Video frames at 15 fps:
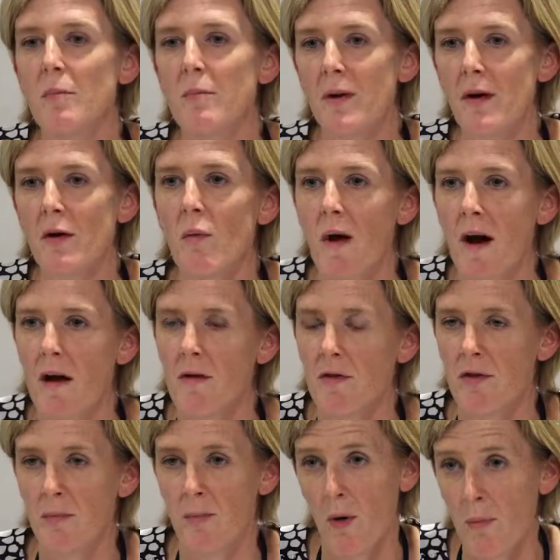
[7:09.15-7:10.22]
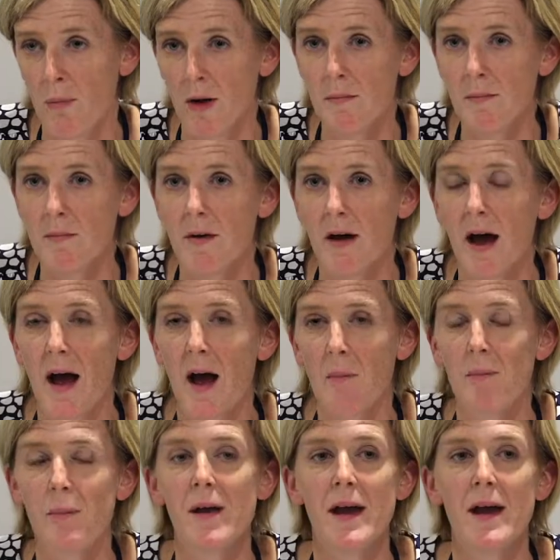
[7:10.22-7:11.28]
be aware of the problem and